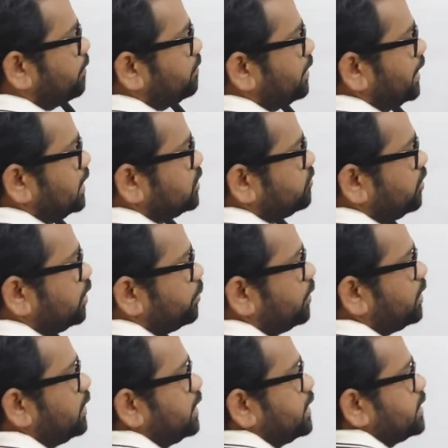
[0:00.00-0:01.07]
up
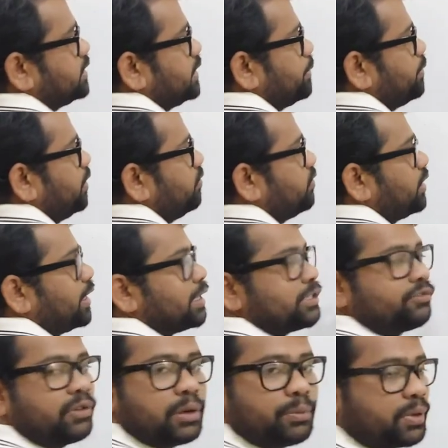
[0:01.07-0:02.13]
transformer, step down
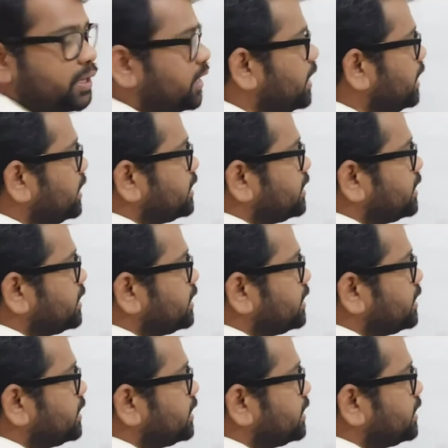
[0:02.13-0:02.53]
transformer.